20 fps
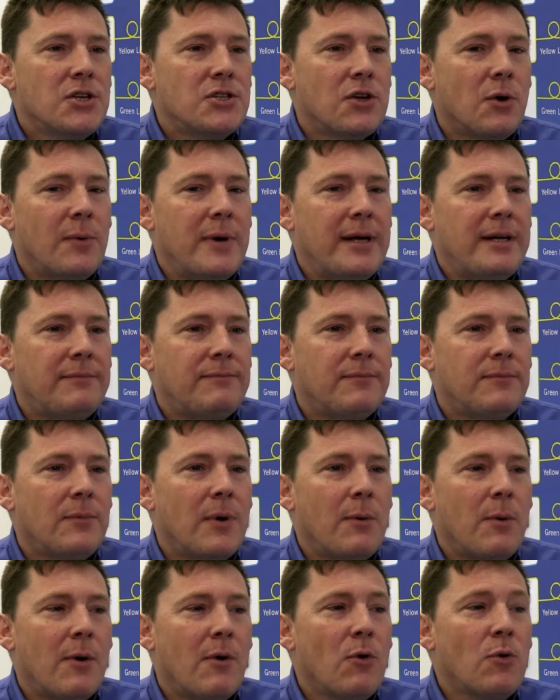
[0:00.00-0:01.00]
So we
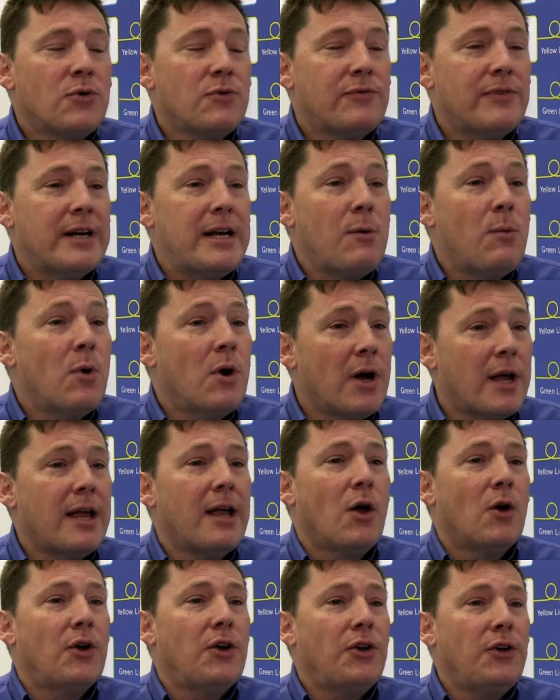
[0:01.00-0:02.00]
were already
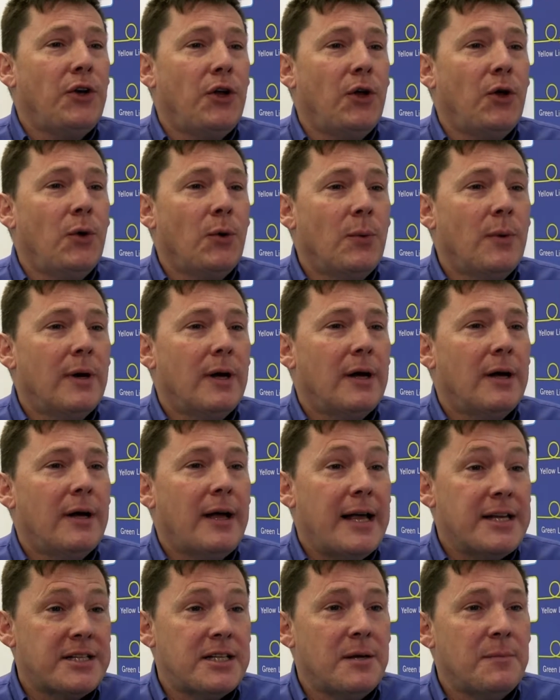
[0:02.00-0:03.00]
working on a new
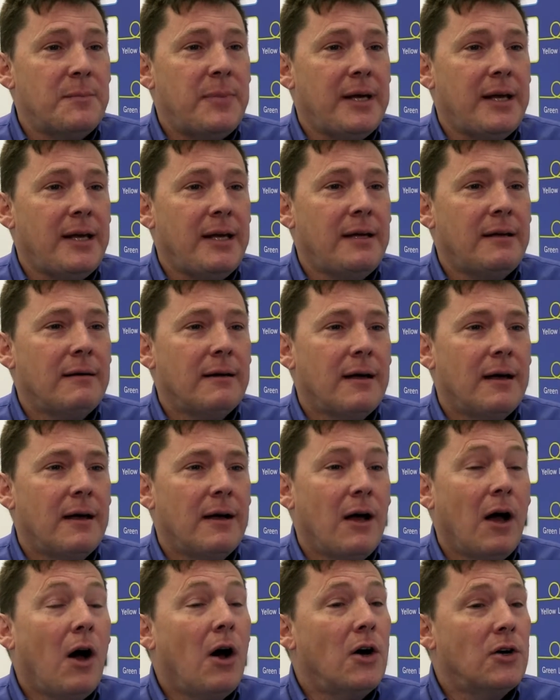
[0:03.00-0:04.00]
SNMP
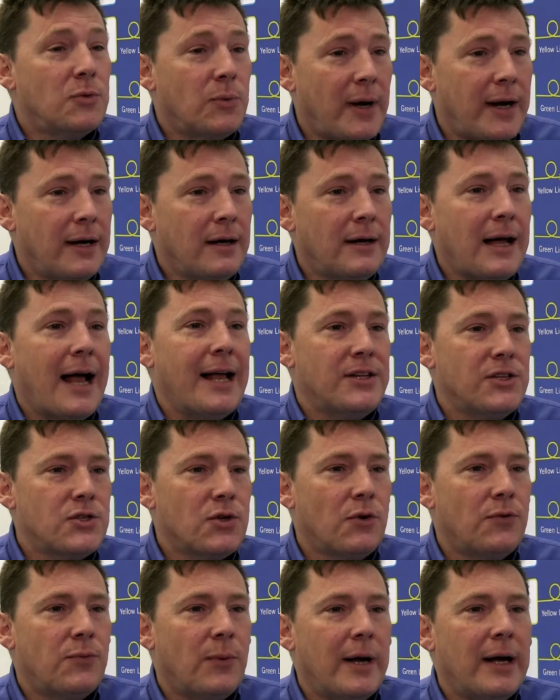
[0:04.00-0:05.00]
hardware and
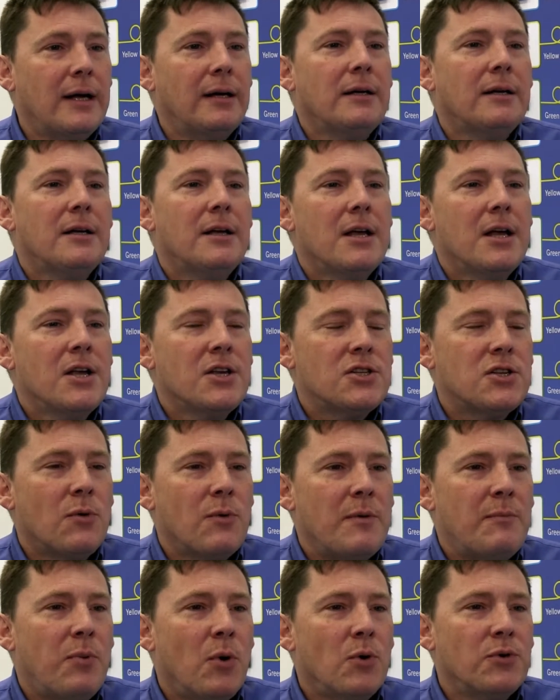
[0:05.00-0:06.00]
software. So
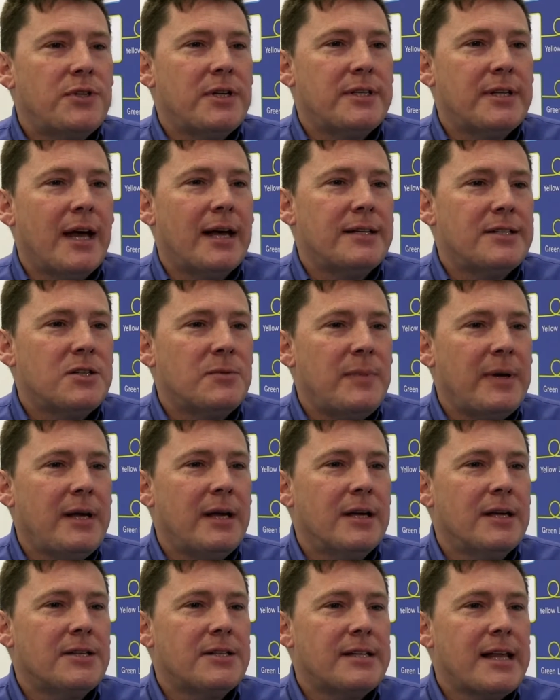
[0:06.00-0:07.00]
we ported that to
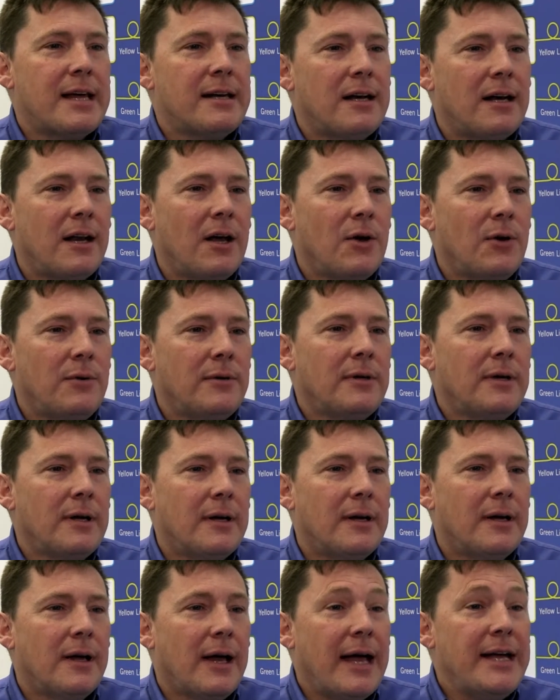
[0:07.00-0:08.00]
be a standalone
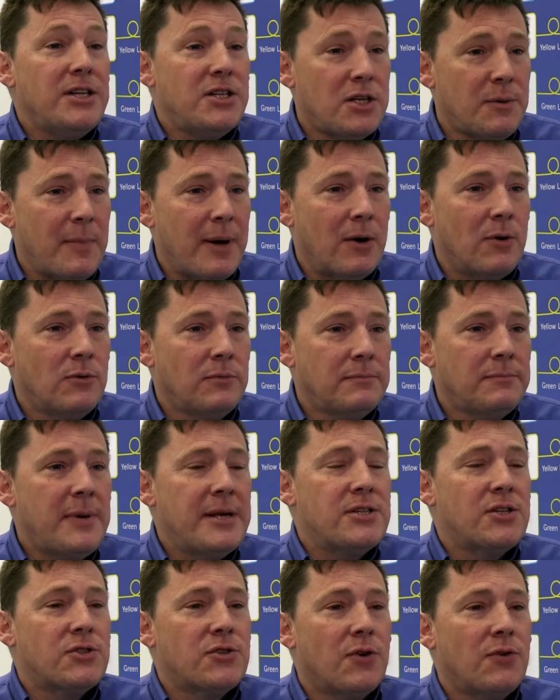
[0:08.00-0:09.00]
HTML
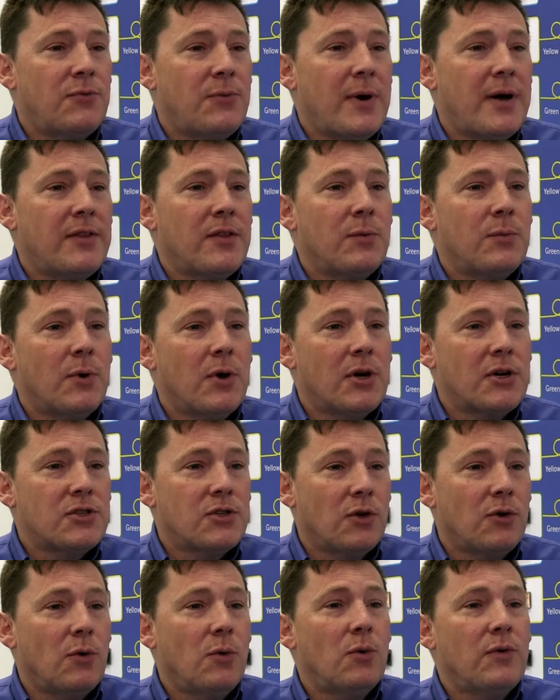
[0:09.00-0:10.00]
piece of software that
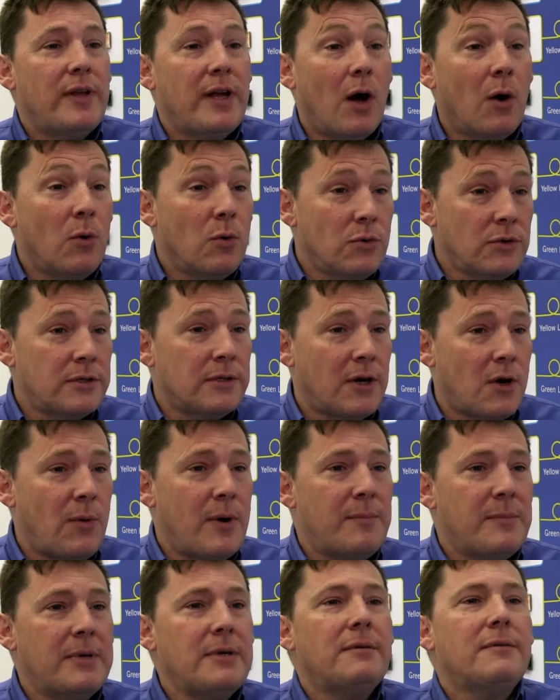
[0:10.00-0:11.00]
works on all the old
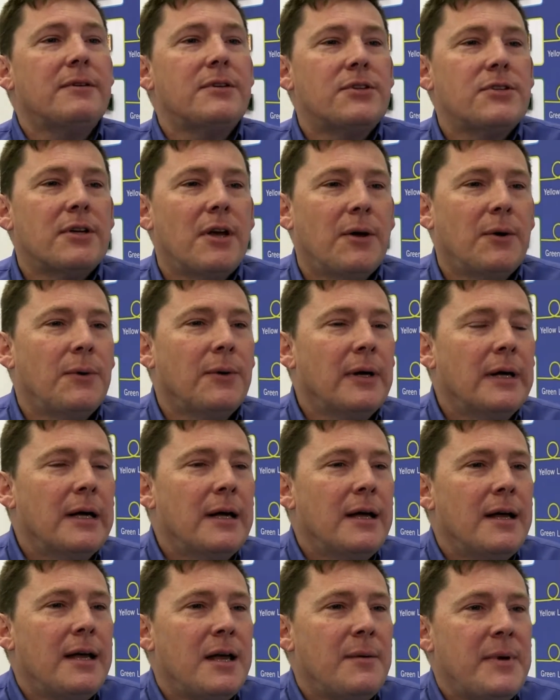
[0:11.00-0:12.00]
equipment. So
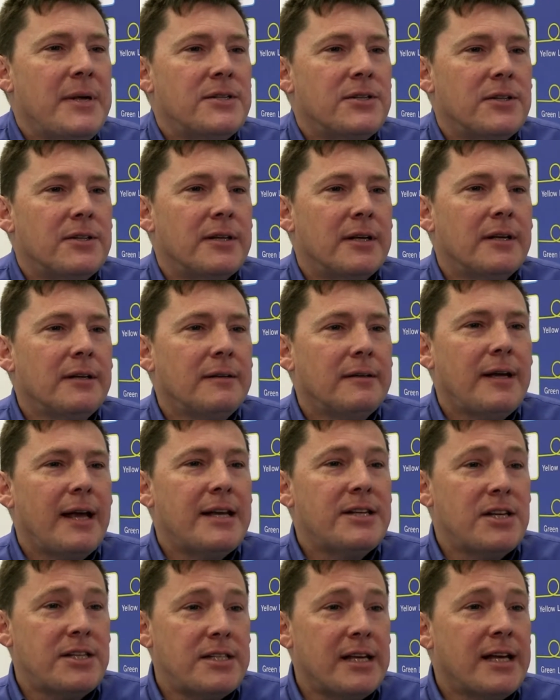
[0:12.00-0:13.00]
it means that the
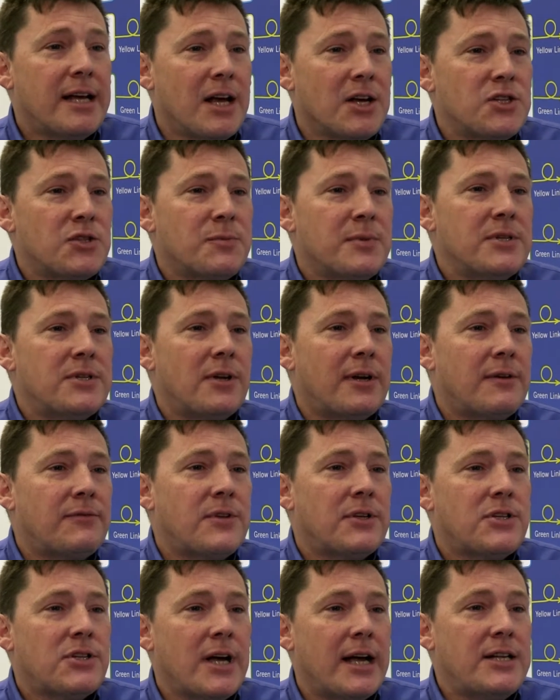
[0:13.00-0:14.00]
existing customers don't
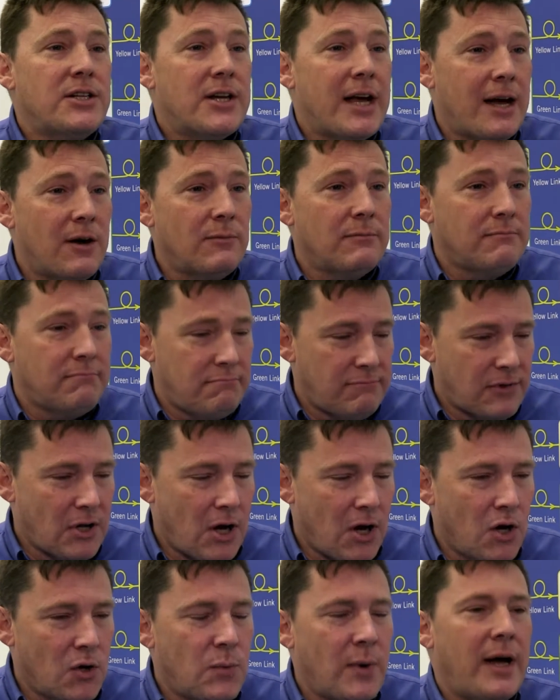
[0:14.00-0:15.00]
have to change out the
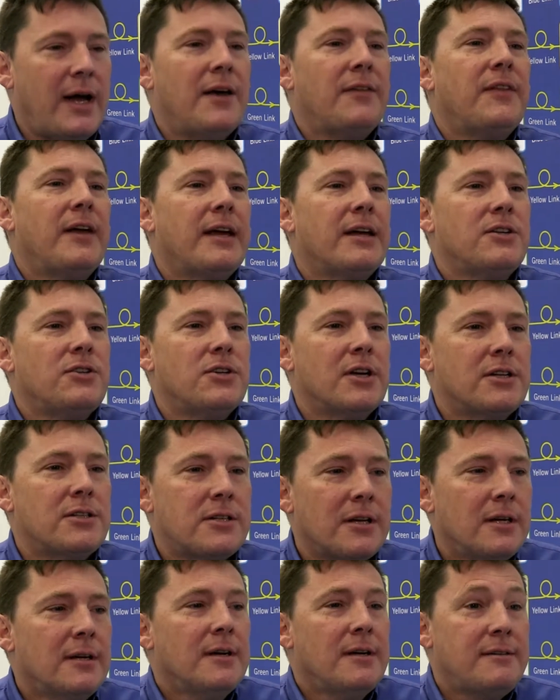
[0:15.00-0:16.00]
hardware. They can
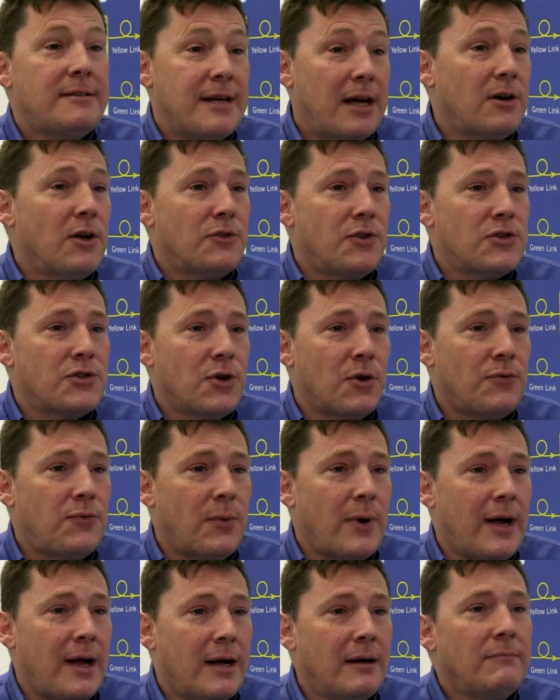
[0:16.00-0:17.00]
just download the
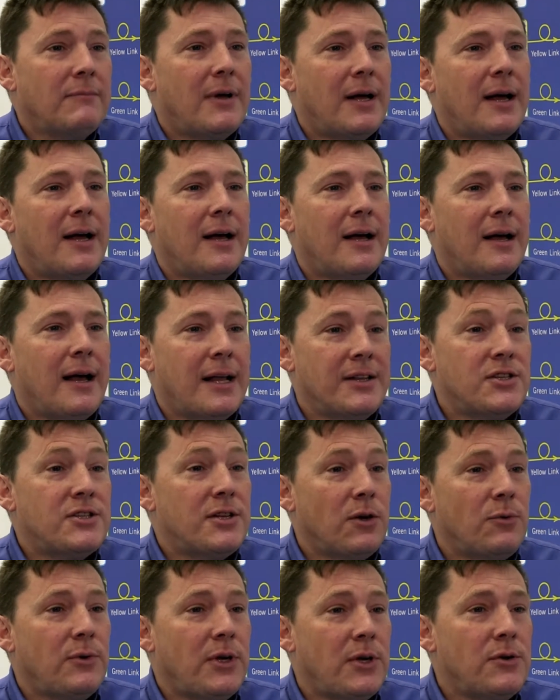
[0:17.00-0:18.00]
software and
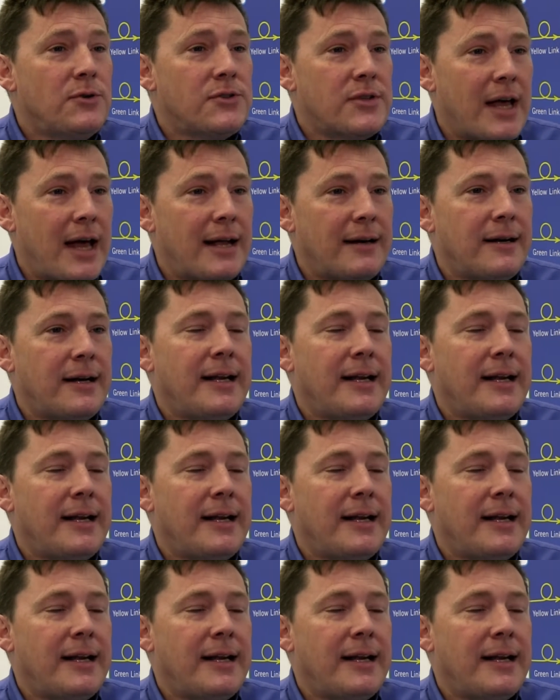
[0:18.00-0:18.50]
still use that.